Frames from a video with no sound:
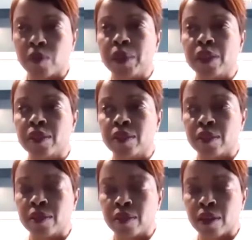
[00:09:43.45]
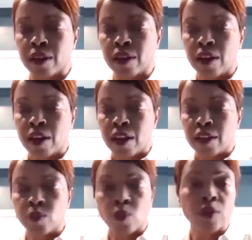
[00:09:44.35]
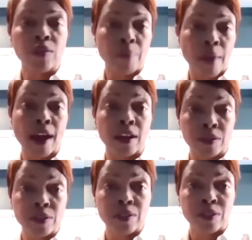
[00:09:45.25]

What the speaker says: because it's work that matters.